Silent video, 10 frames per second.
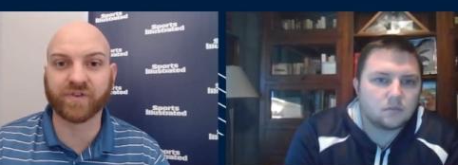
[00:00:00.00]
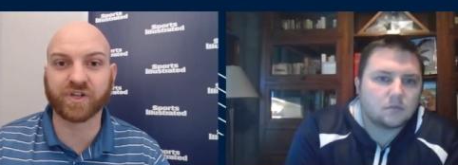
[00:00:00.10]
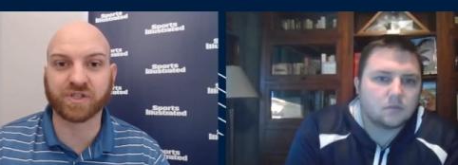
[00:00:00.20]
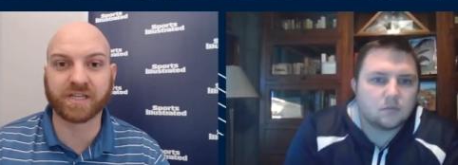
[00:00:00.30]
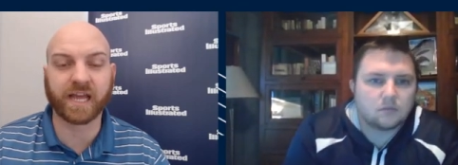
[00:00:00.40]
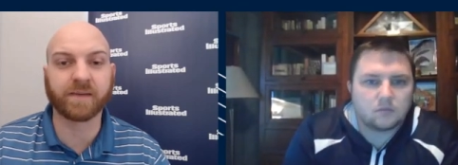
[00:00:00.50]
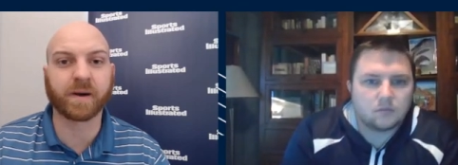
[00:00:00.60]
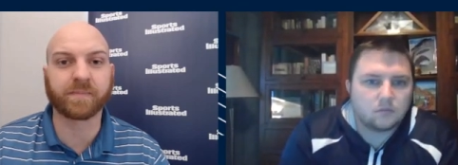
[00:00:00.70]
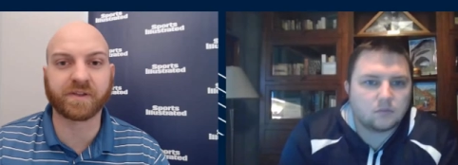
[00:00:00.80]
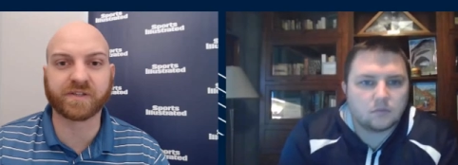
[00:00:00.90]
Speaker 1: and finish the game
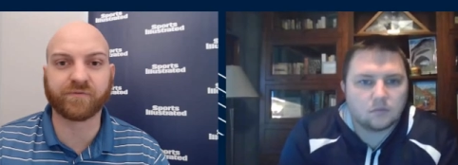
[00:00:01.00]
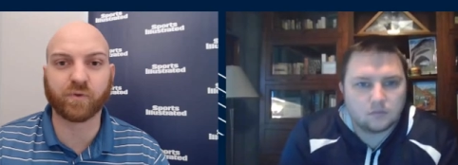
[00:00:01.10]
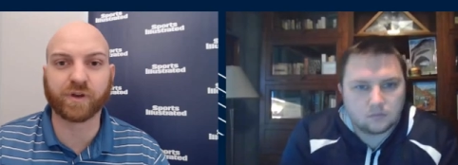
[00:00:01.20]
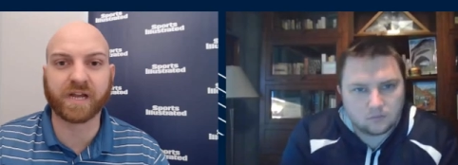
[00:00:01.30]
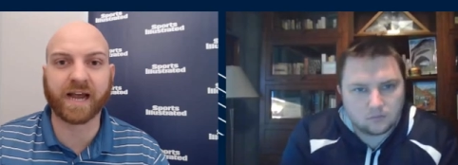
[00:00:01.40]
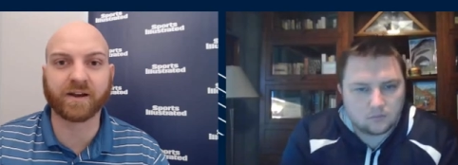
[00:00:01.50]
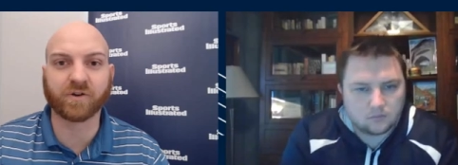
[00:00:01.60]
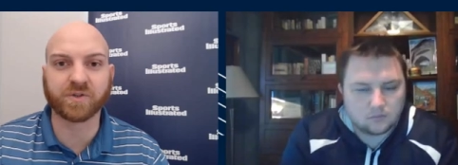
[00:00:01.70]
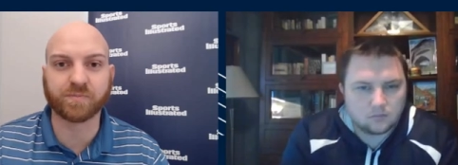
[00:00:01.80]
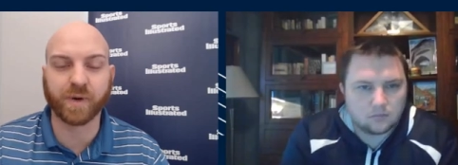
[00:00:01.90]
up against the
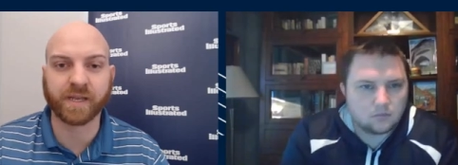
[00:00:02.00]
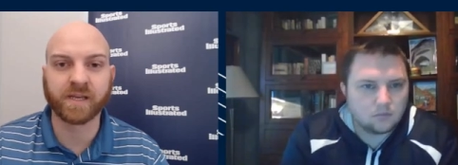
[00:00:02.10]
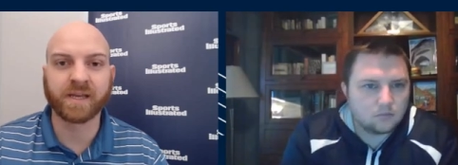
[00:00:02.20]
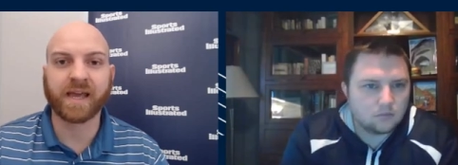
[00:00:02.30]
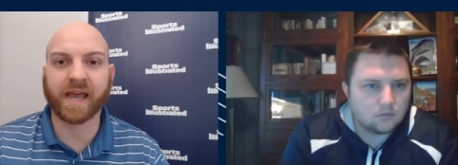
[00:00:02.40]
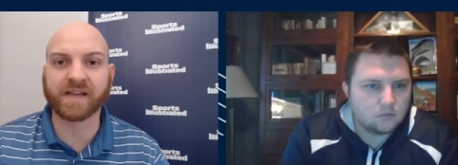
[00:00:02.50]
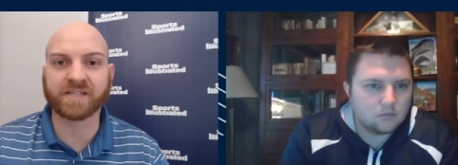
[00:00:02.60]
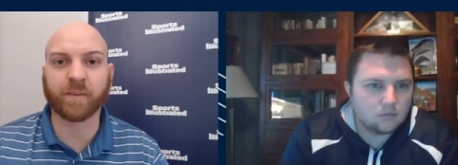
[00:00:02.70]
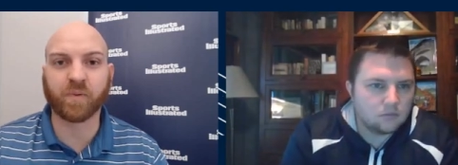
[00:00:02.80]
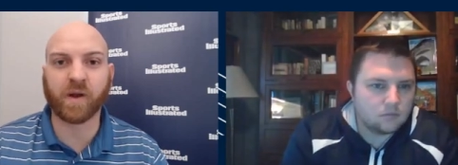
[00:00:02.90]
49ers, but has
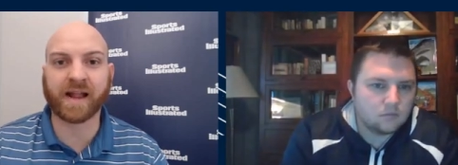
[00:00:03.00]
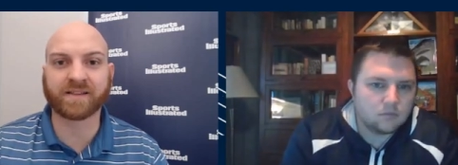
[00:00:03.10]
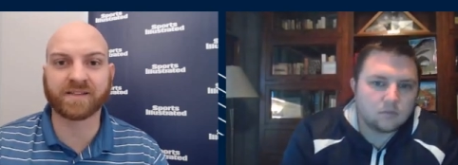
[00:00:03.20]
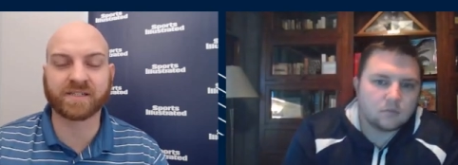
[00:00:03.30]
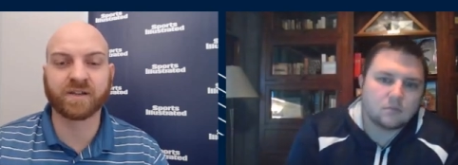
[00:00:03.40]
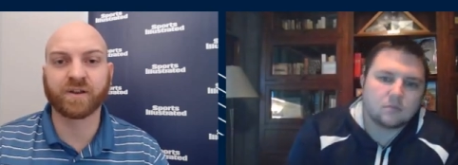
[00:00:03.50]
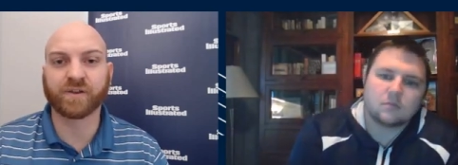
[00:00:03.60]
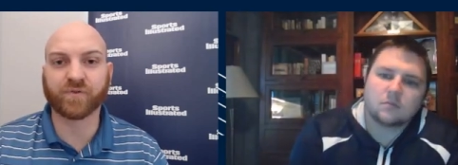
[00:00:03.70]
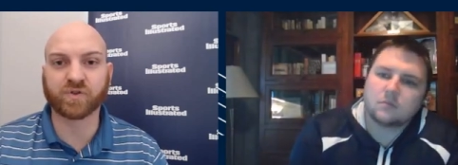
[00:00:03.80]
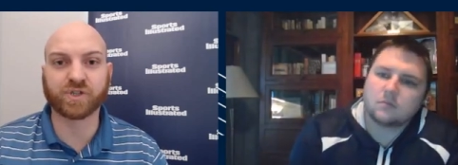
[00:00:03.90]
not practiced the
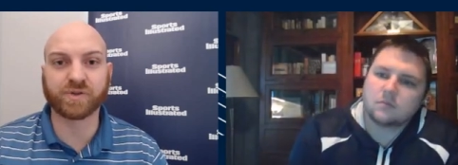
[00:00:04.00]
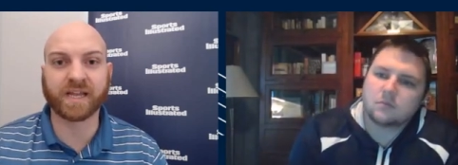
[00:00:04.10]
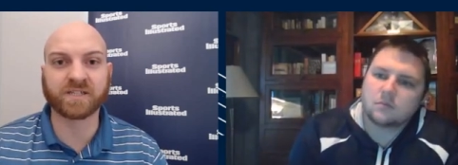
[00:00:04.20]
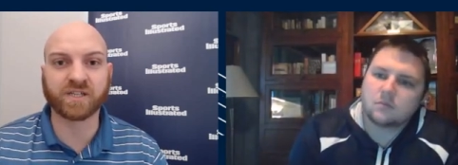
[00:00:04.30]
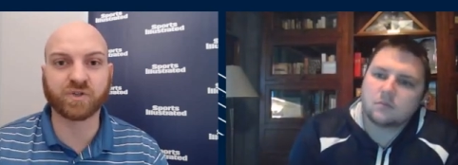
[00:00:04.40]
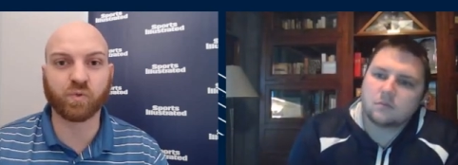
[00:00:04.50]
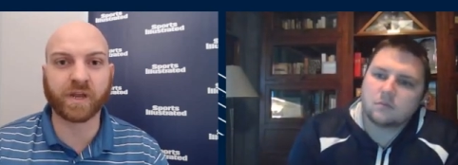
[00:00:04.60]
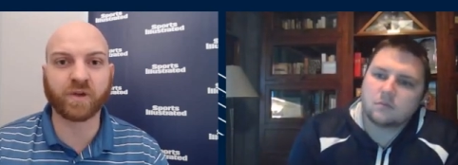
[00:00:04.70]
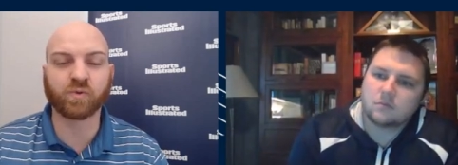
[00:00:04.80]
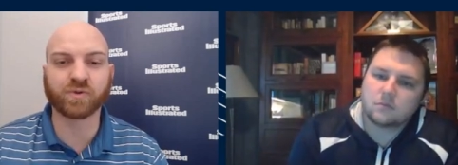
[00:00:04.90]
first two days this
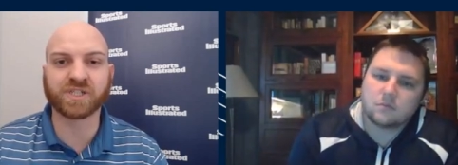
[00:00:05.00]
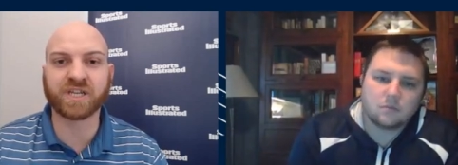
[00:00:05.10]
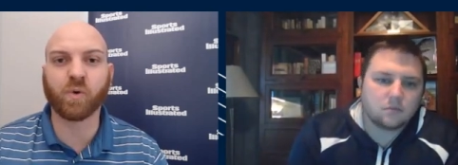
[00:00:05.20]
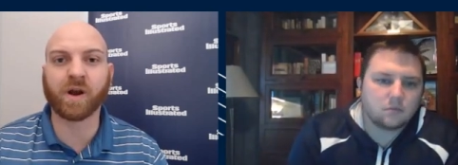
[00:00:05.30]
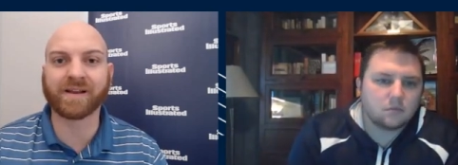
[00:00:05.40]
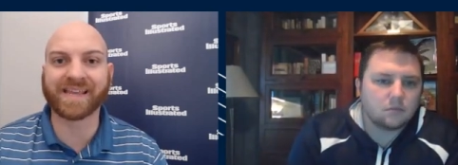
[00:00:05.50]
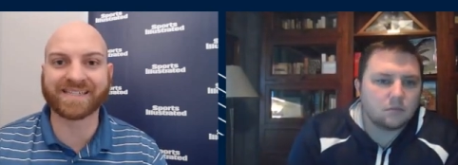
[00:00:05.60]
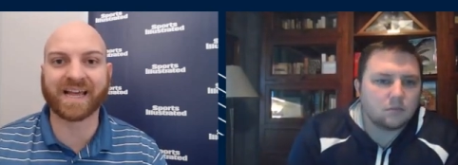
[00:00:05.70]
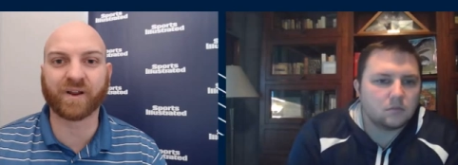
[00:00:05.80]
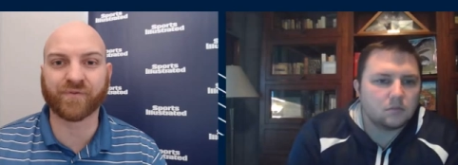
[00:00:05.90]
week. We'll see where he's
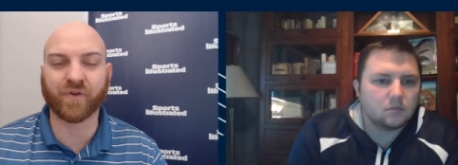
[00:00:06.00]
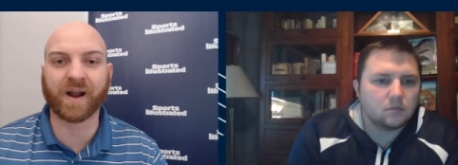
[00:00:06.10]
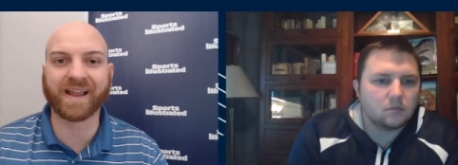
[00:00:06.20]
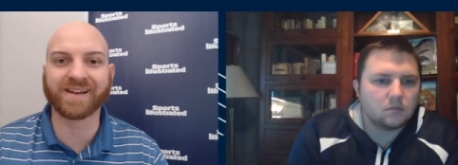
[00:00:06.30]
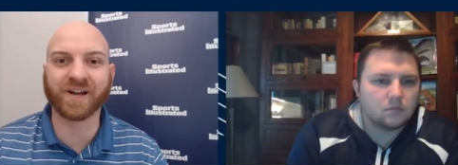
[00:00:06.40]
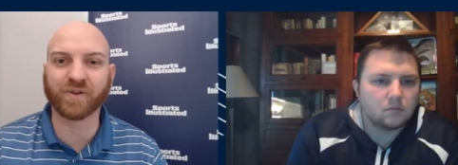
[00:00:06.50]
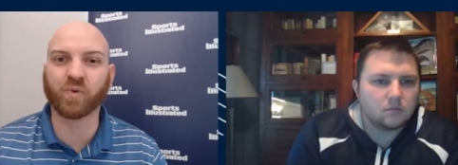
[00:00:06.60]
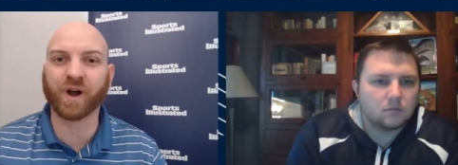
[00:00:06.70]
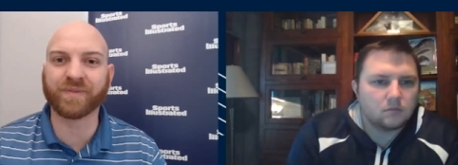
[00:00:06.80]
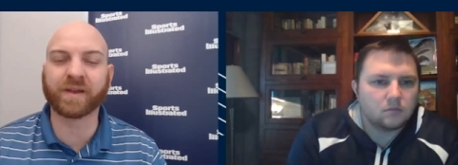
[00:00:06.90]
at on Friday. Another
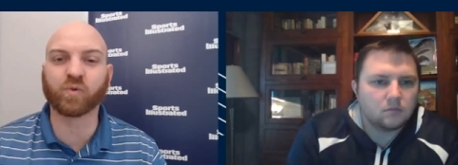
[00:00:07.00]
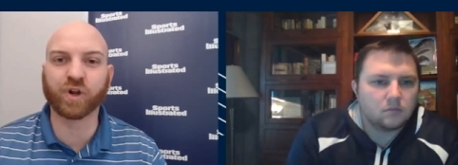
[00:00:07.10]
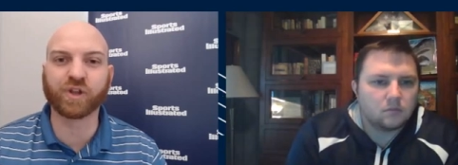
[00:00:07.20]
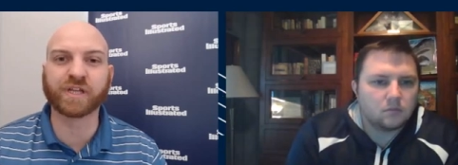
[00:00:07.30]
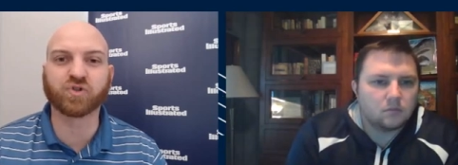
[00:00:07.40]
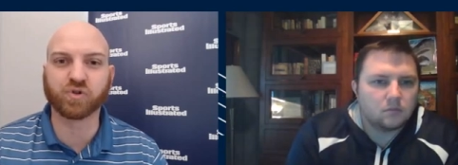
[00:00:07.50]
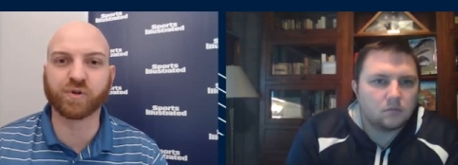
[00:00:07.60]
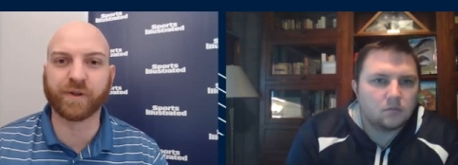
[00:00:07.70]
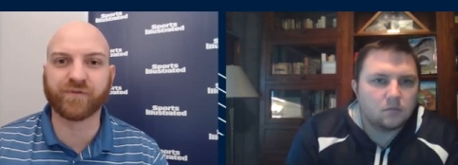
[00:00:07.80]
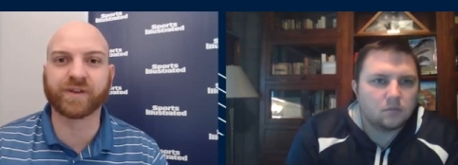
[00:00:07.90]
one that really
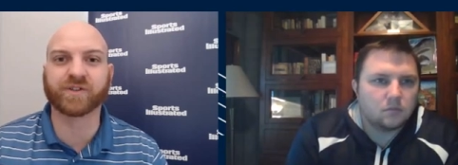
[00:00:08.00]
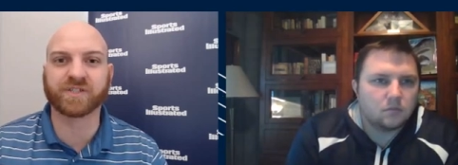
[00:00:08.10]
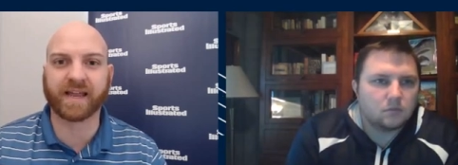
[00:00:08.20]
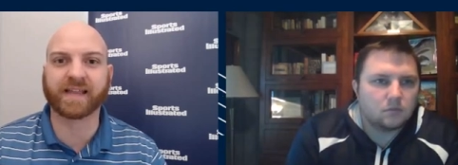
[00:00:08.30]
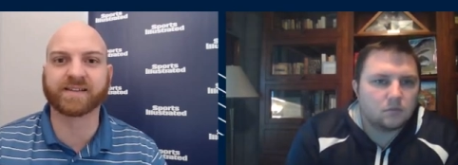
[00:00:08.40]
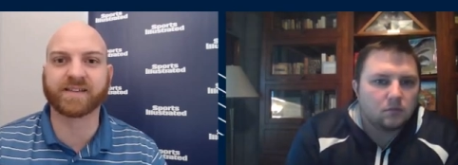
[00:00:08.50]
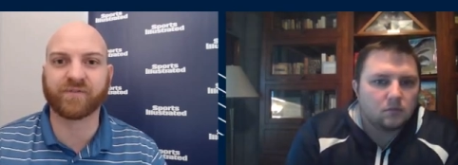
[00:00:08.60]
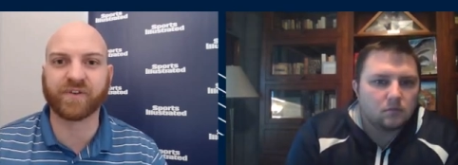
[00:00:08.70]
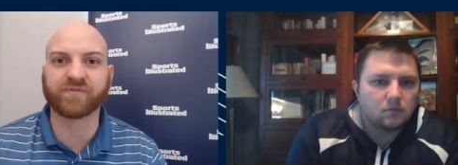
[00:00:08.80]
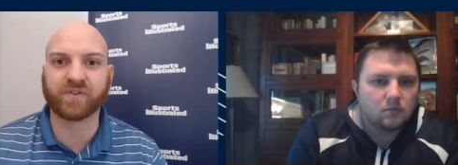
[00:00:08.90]
truly feels like it's a
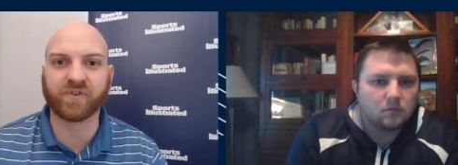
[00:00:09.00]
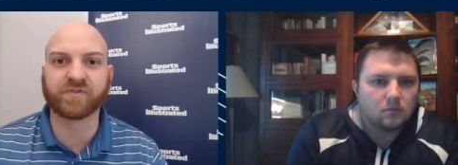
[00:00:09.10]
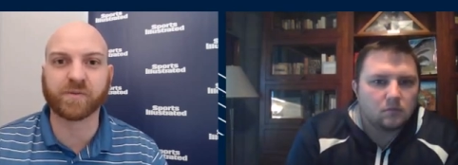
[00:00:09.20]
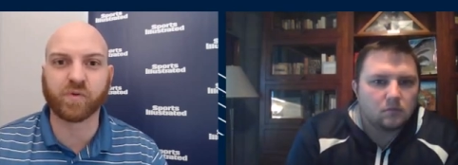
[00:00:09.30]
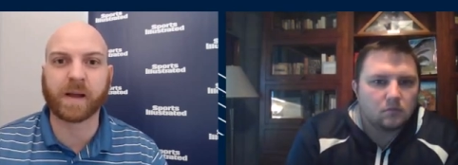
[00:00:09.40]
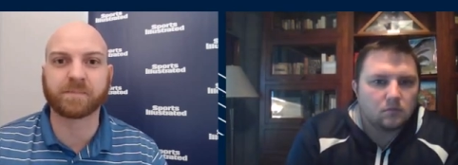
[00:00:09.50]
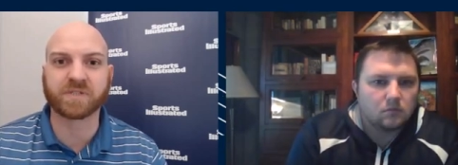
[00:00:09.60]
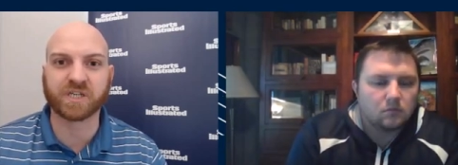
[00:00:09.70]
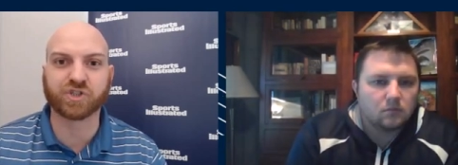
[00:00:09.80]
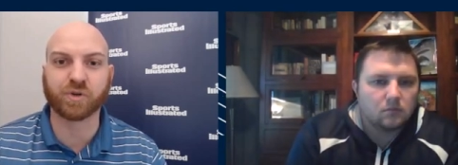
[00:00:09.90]
50 50
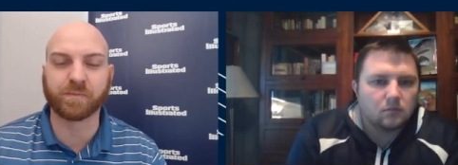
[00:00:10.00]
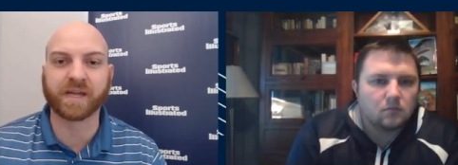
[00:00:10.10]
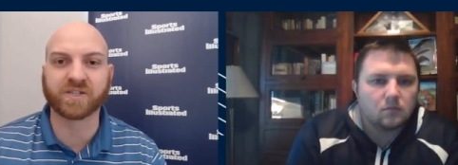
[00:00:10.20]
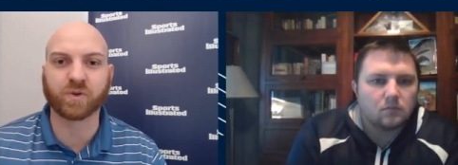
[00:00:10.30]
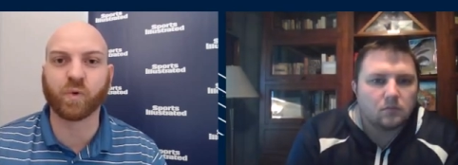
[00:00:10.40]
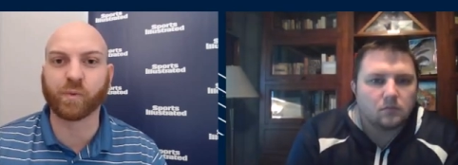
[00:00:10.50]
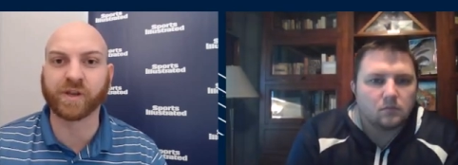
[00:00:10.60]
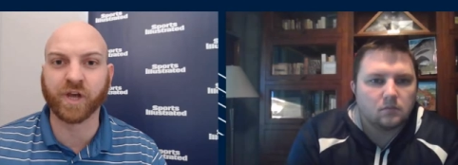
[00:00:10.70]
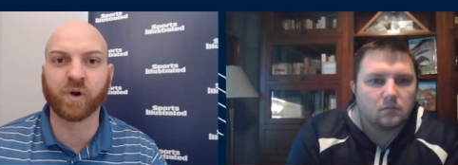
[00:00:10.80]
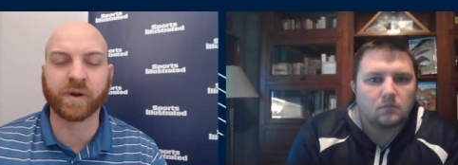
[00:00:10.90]
proposition based on what we
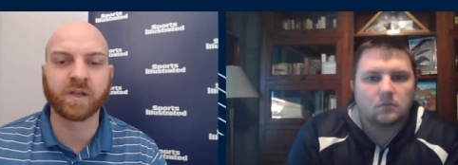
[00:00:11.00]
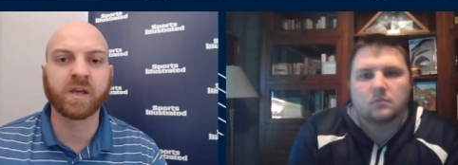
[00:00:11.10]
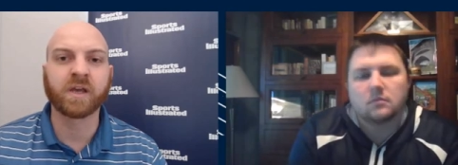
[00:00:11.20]
know and,